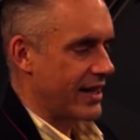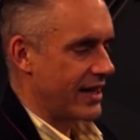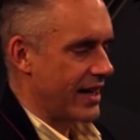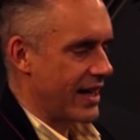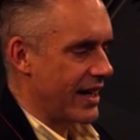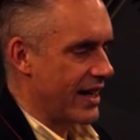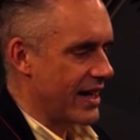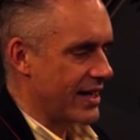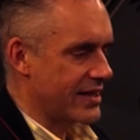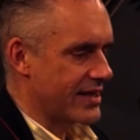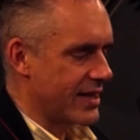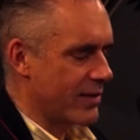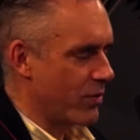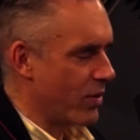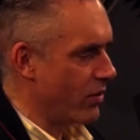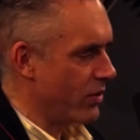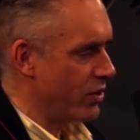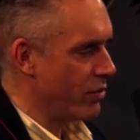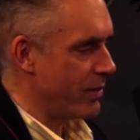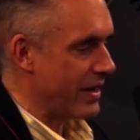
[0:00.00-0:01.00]
And I said,
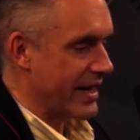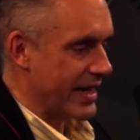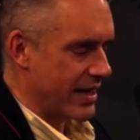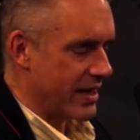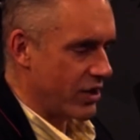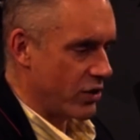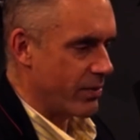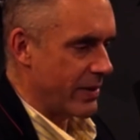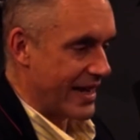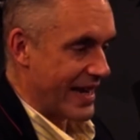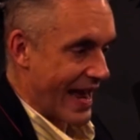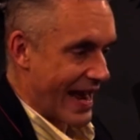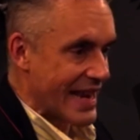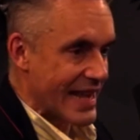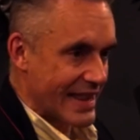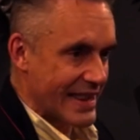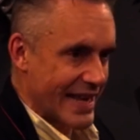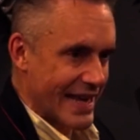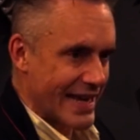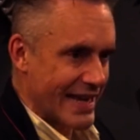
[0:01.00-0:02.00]
well, you mean
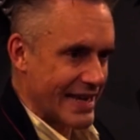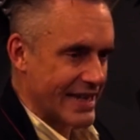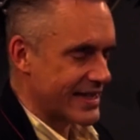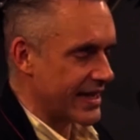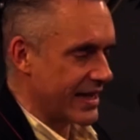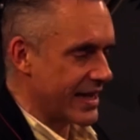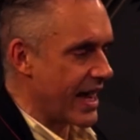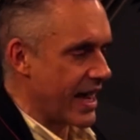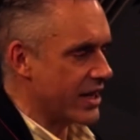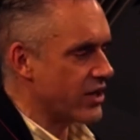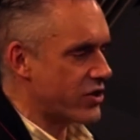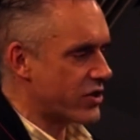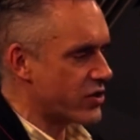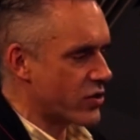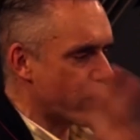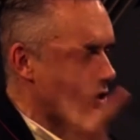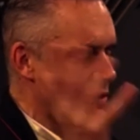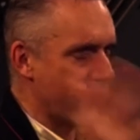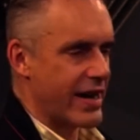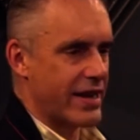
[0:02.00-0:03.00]
anything? He said, yeah, you just
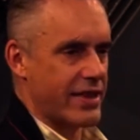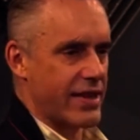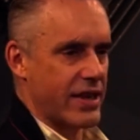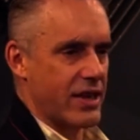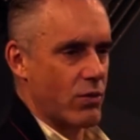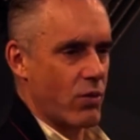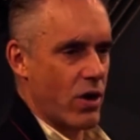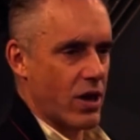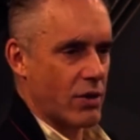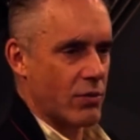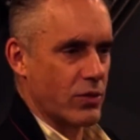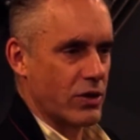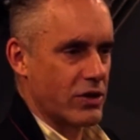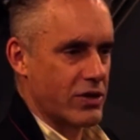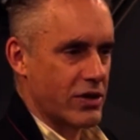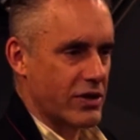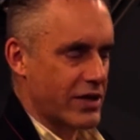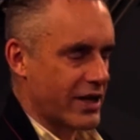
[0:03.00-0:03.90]
order anything you want and we'll cook it.